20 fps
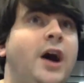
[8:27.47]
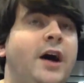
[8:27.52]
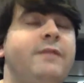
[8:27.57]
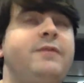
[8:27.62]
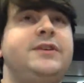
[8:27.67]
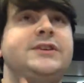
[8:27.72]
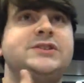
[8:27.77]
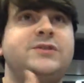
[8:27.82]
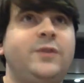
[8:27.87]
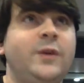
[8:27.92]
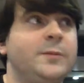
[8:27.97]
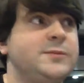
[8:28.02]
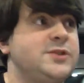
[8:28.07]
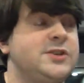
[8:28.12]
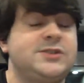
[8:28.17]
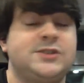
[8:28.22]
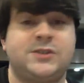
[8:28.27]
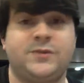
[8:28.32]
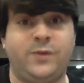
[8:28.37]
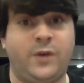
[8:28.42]
of these films,
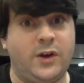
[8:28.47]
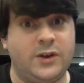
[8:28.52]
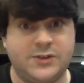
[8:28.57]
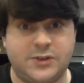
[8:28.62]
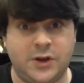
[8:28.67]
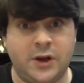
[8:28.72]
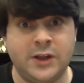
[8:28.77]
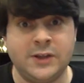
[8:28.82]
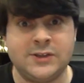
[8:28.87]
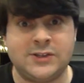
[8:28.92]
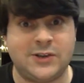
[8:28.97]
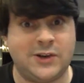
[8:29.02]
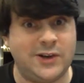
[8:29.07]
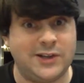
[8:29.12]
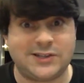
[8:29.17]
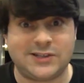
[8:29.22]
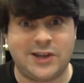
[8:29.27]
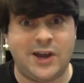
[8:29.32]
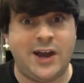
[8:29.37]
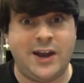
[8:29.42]
because as far as they're concerned,
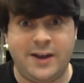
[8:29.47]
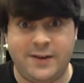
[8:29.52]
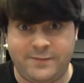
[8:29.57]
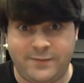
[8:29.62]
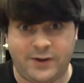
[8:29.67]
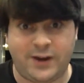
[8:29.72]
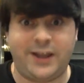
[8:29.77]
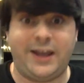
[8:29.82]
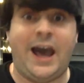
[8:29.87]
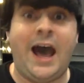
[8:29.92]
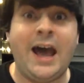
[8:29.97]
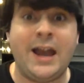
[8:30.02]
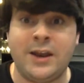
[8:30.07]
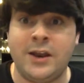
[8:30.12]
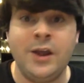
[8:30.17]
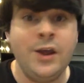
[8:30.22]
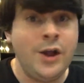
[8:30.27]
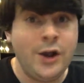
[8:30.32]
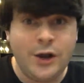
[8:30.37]
it's gone and forgotten.